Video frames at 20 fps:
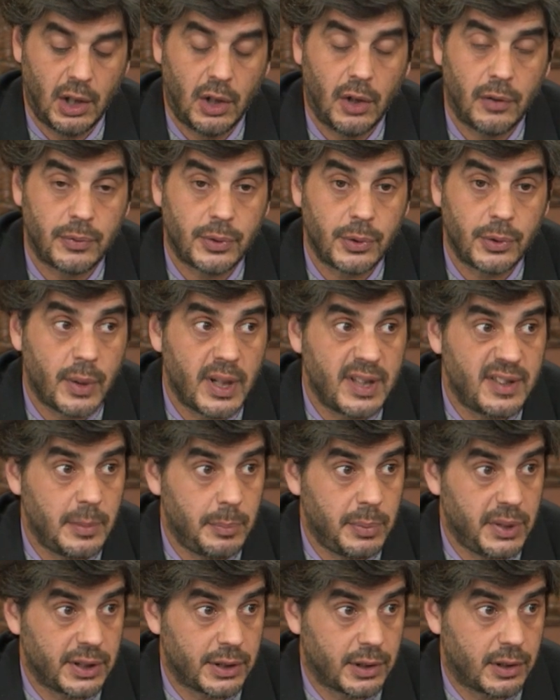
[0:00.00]
of the
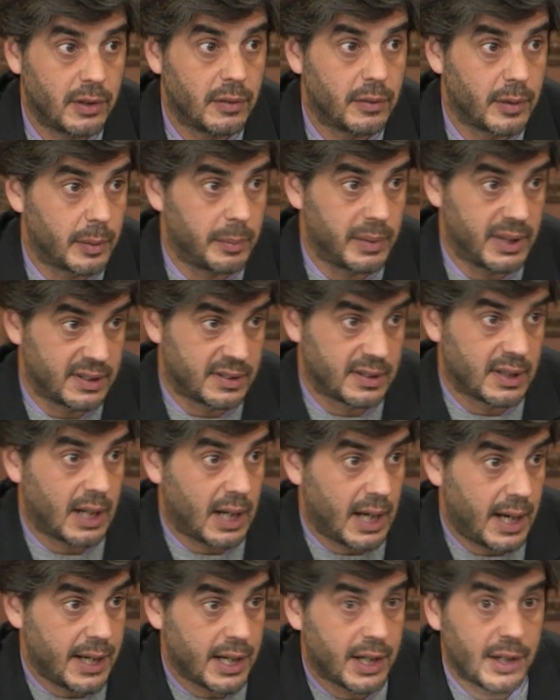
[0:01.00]
recipient governments.
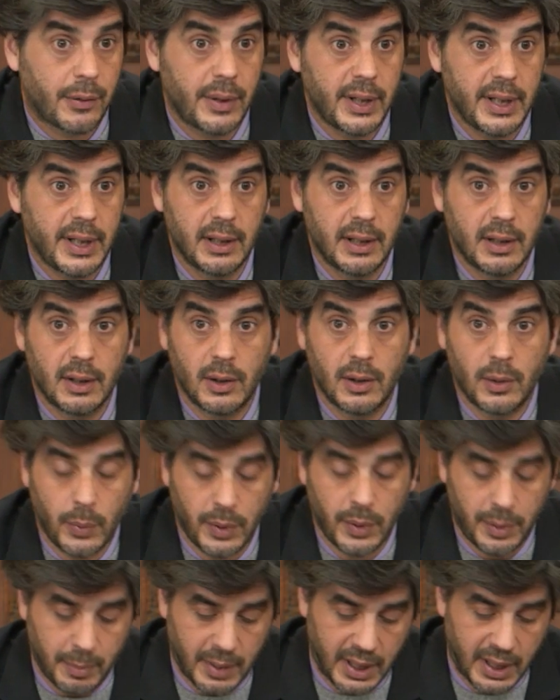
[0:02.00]
I agree
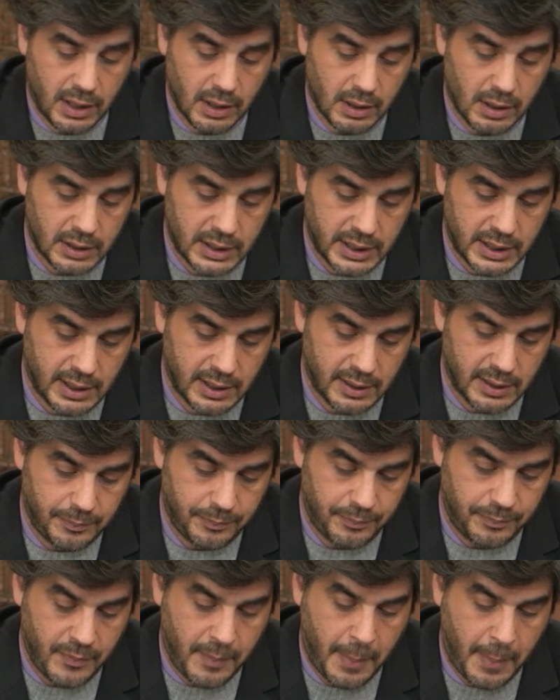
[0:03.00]
with my colleague.
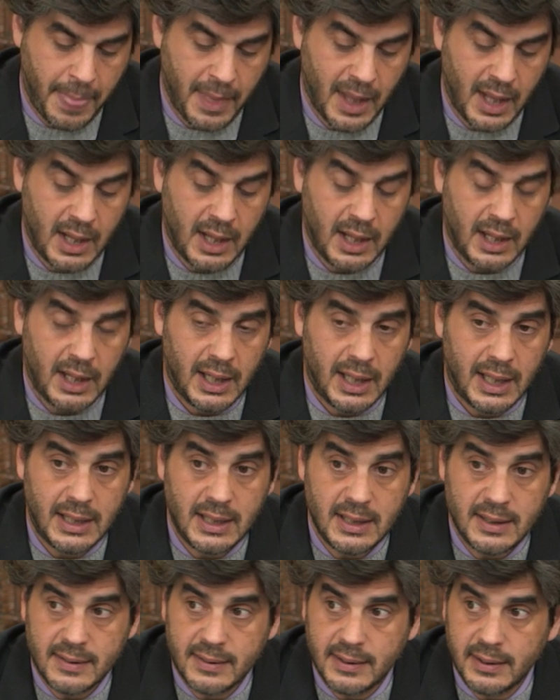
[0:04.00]

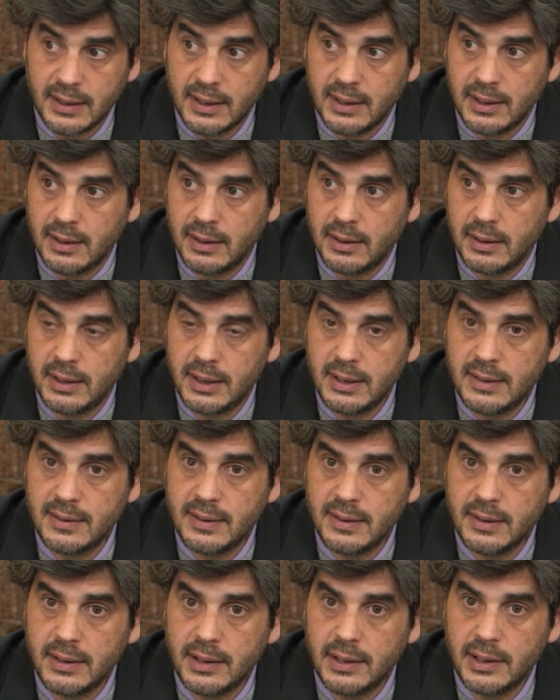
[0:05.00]
And
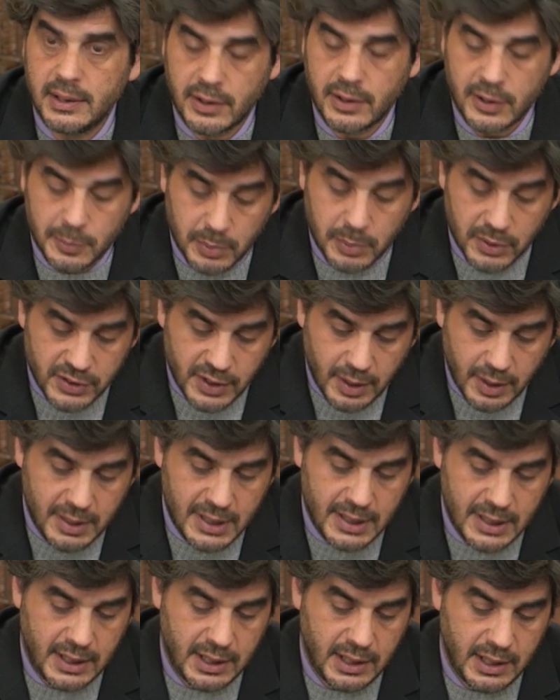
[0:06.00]
it's a
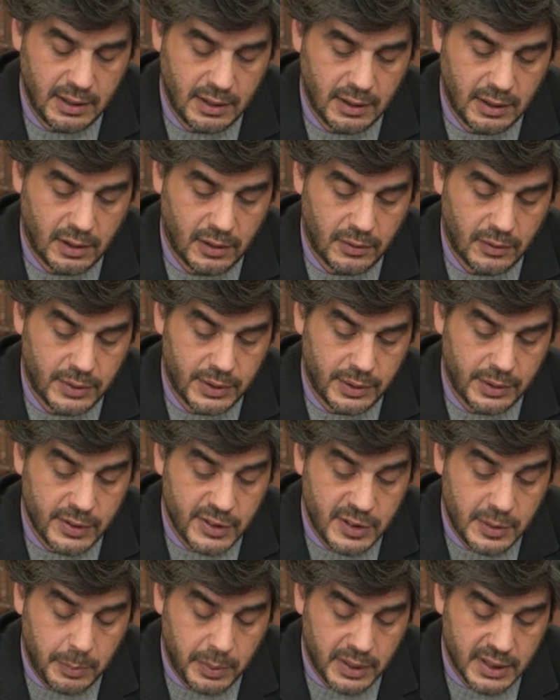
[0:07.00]
responsibility of the
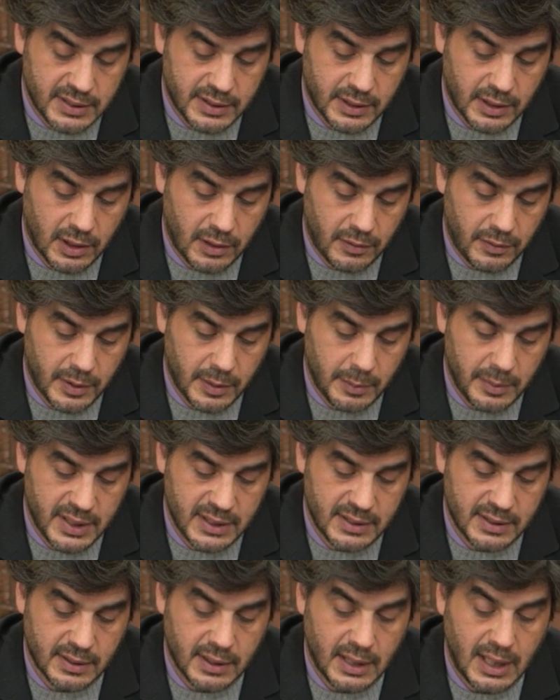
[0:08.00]
recipients'
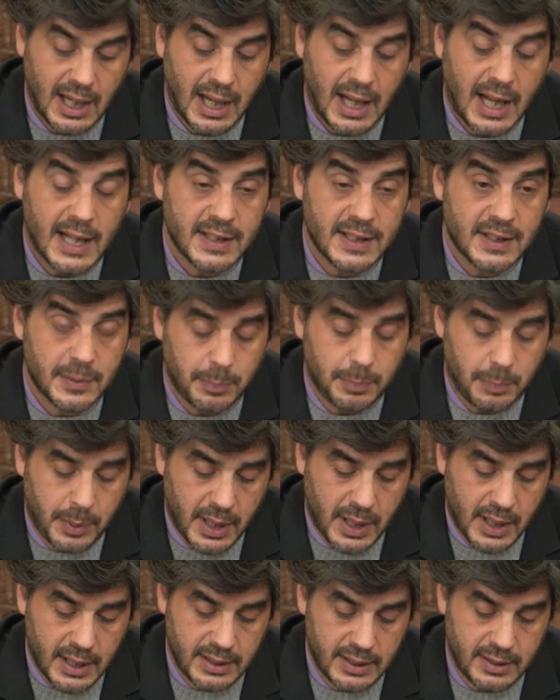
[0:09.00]
governments as
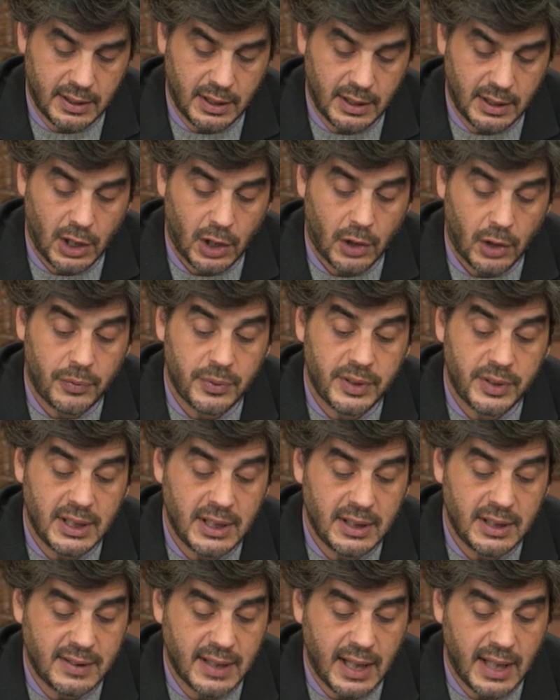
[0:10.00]
part of the
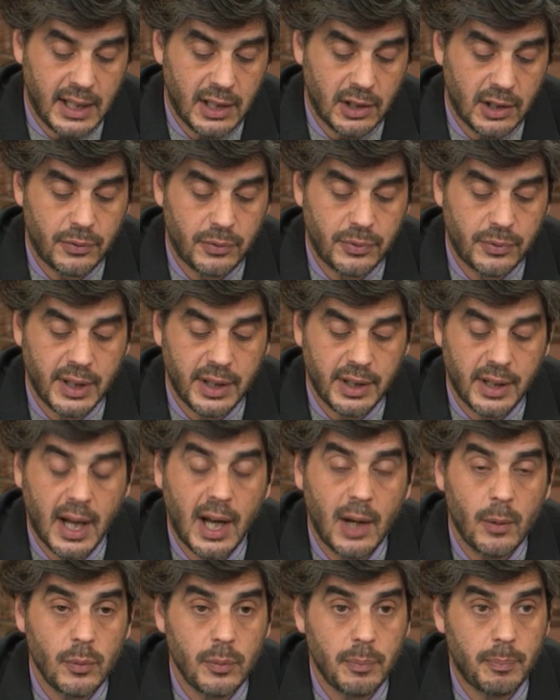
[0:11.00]
design of their
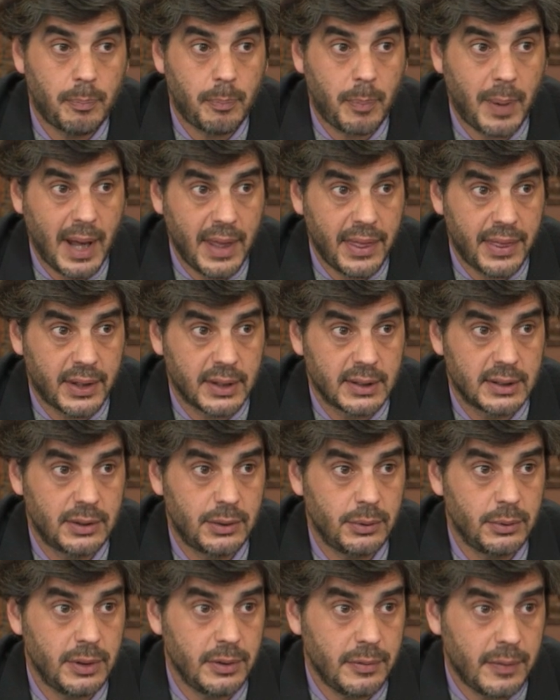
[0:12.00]
own path
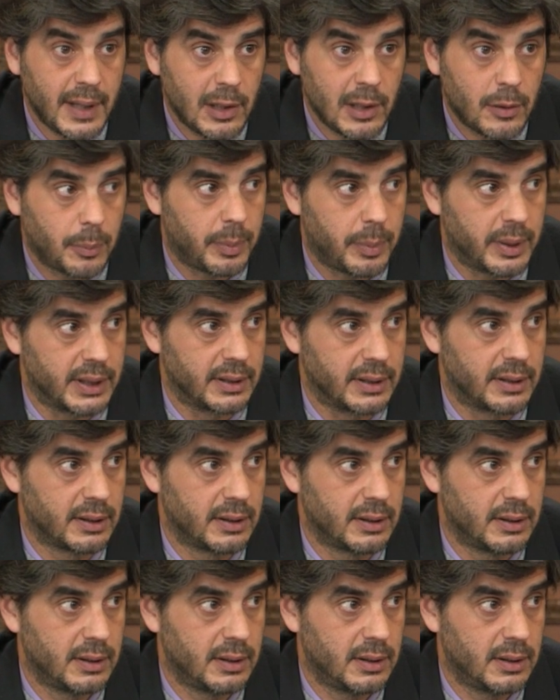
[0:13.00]
to development.